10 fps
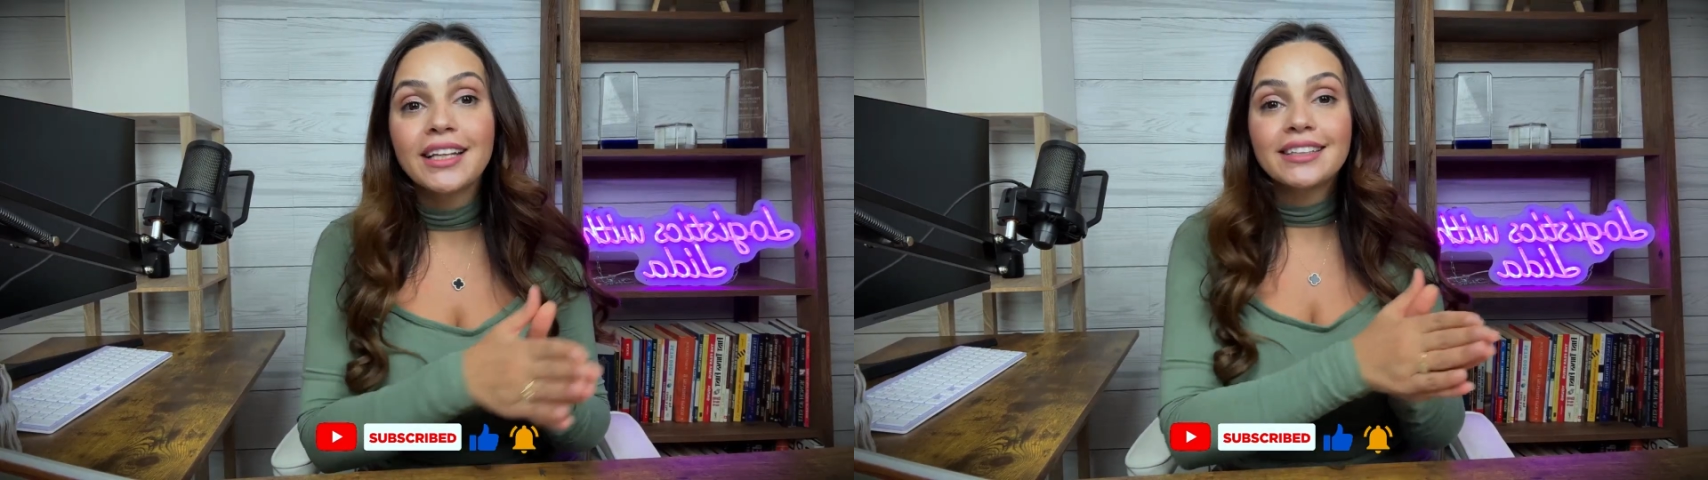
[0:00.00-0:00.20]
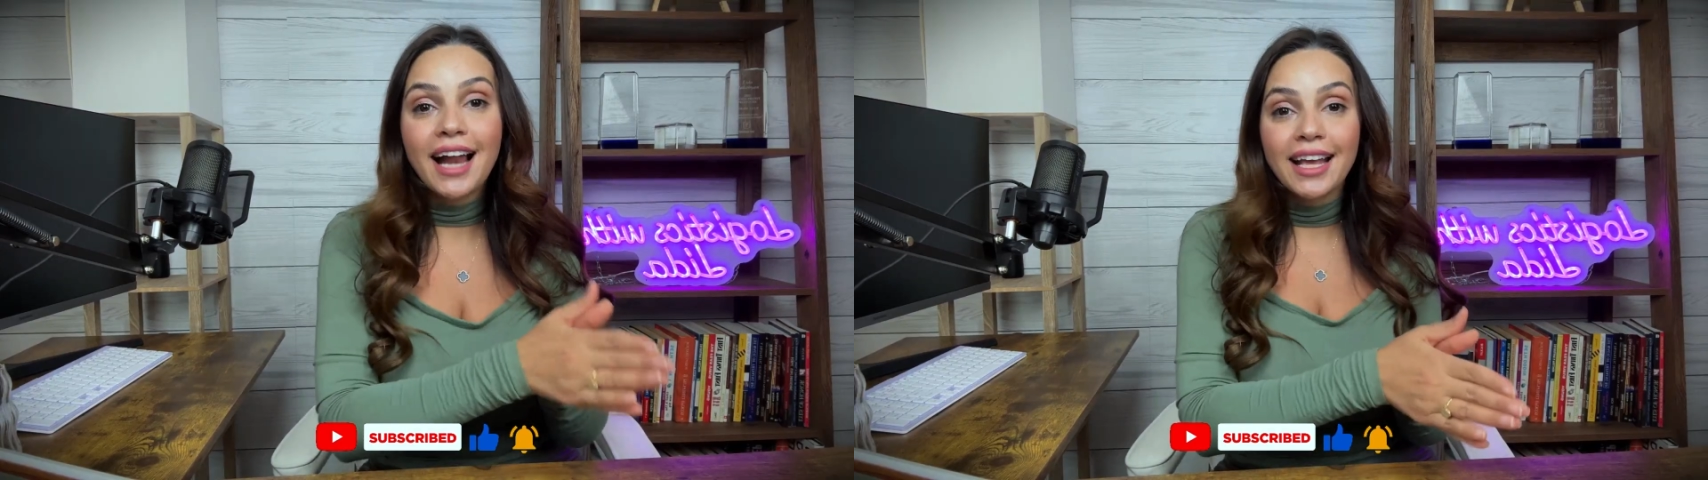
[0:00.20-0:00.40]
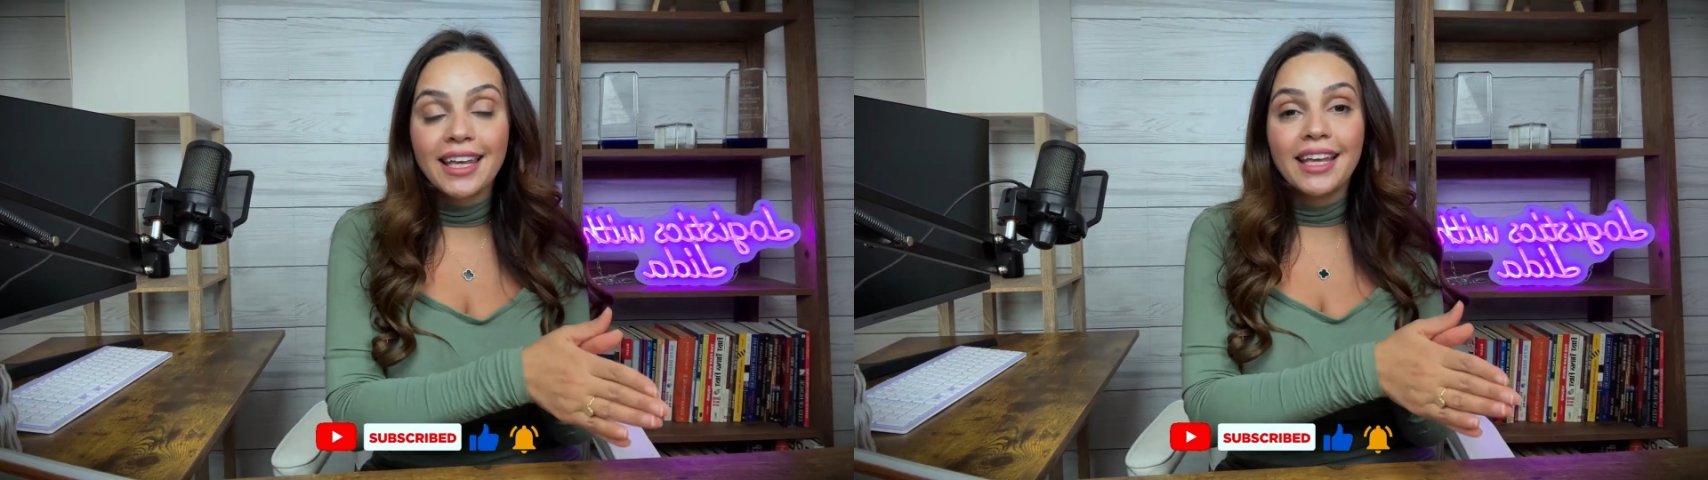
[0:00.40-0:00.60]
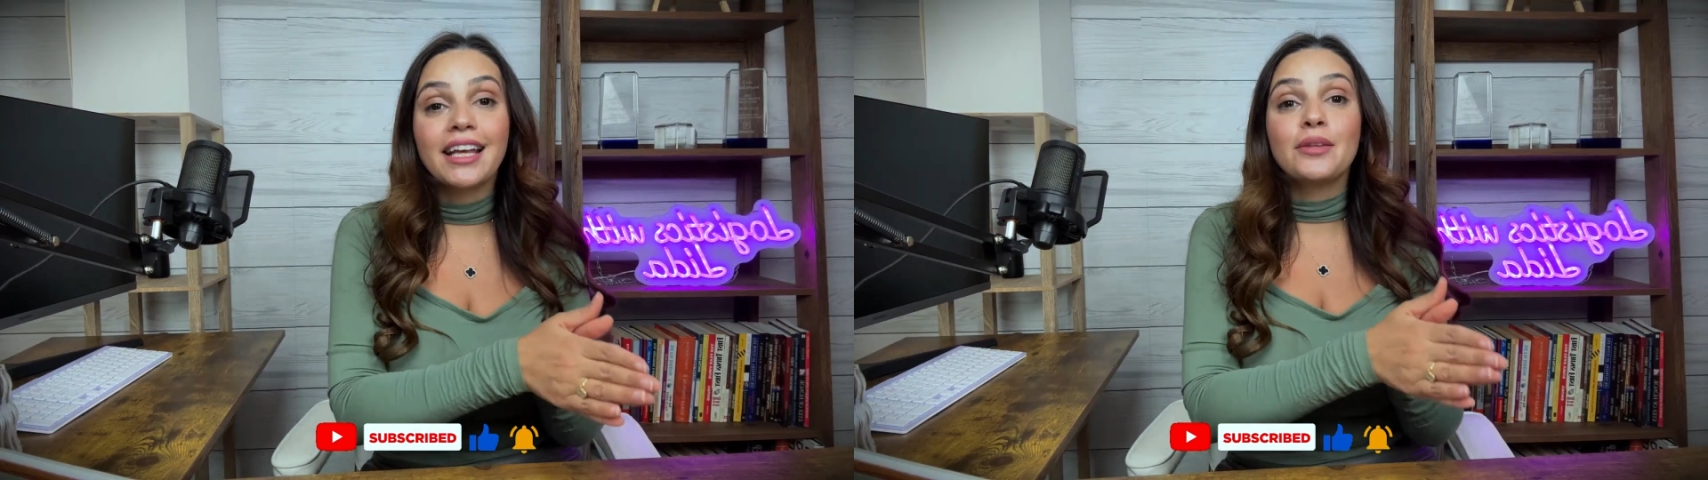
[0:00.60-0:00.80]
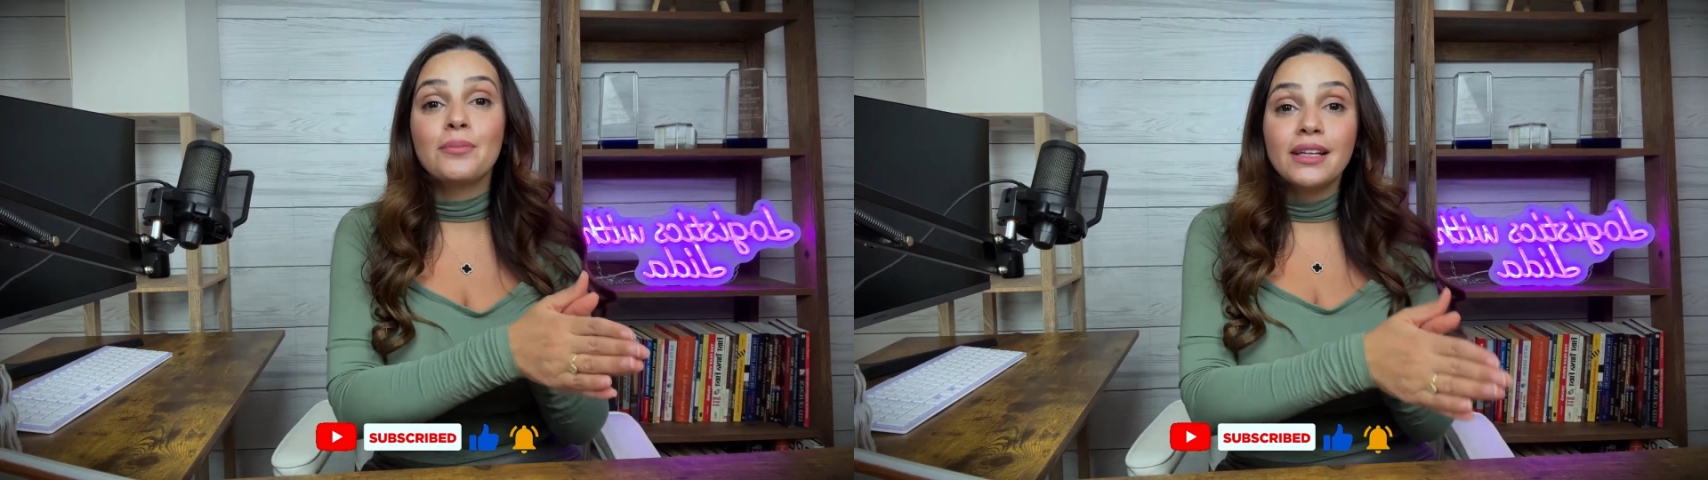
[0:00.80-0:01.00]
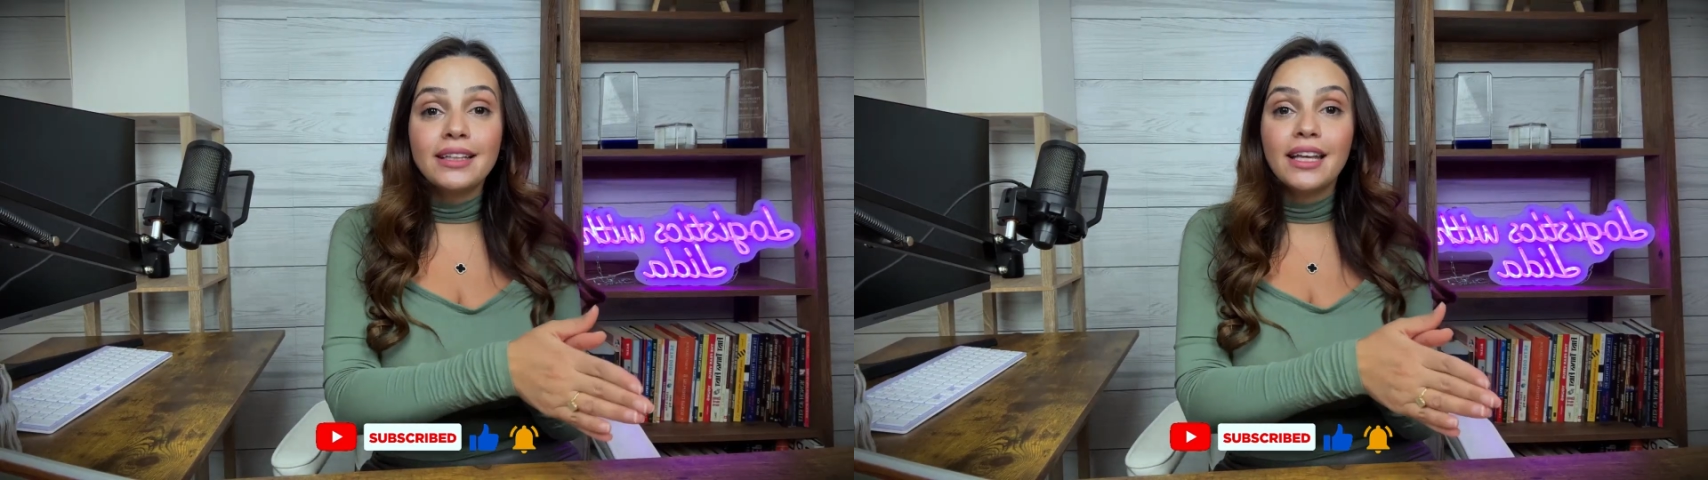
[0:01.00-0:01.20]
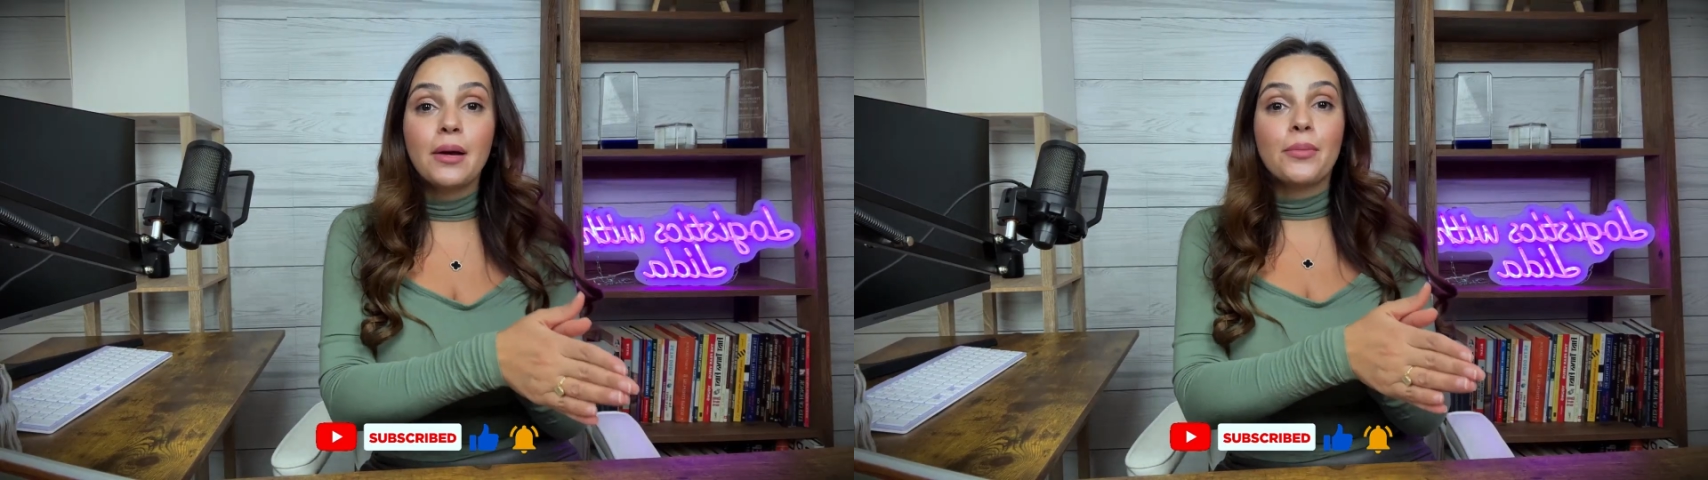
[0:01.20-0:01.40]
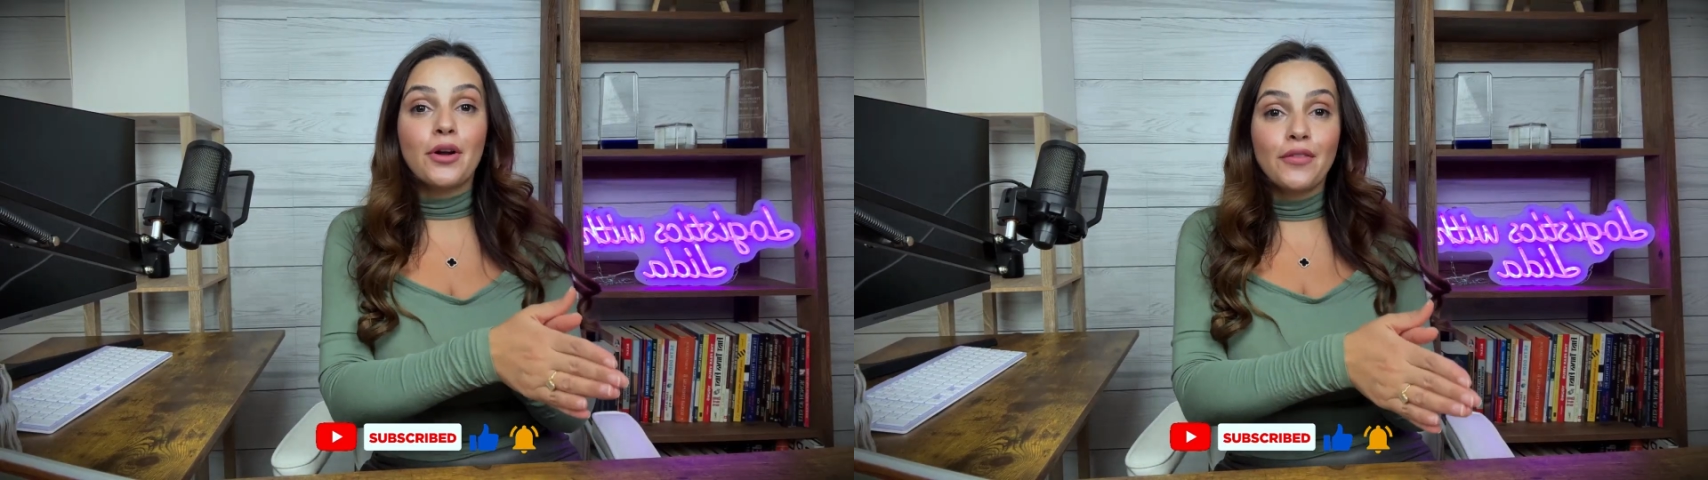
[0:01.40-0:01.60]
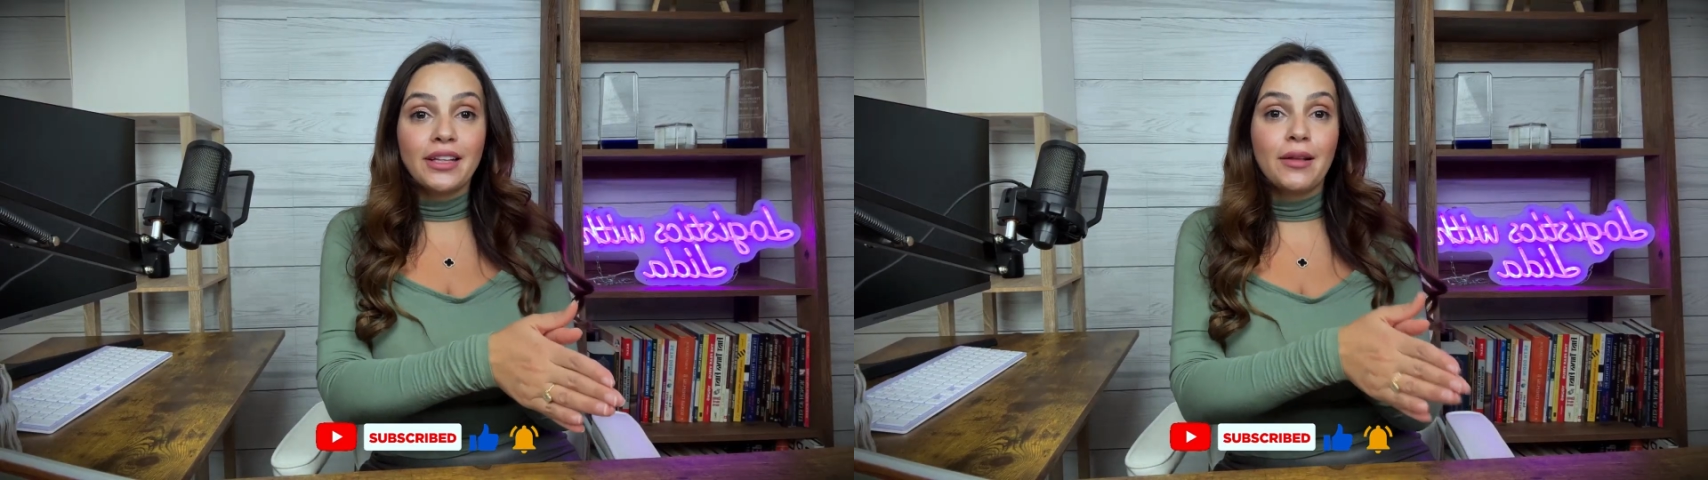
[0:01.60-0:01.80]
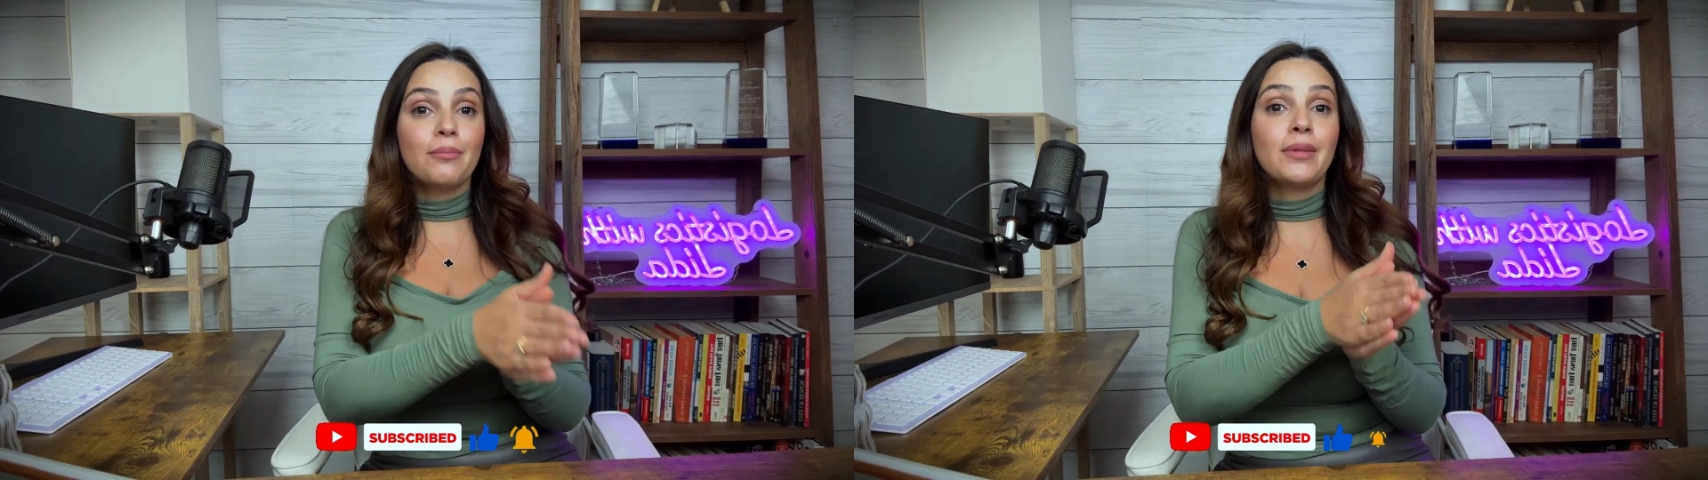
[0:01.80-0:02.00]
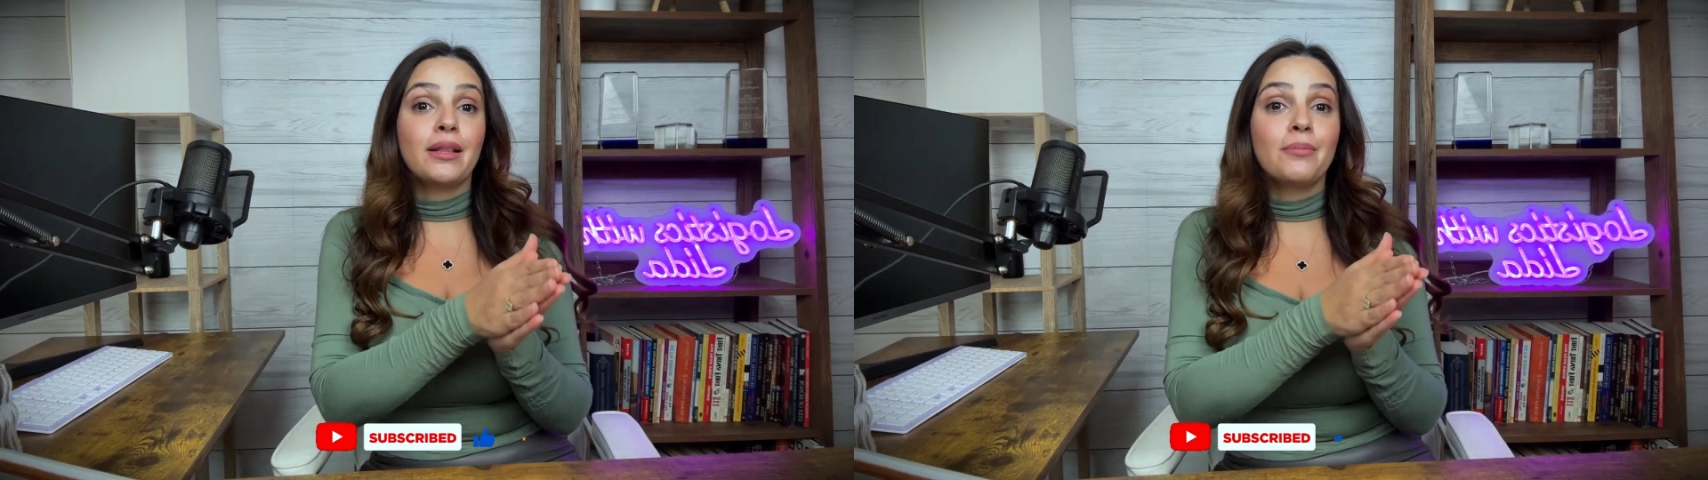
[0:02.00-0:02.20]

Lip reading: tracking, and building a profitable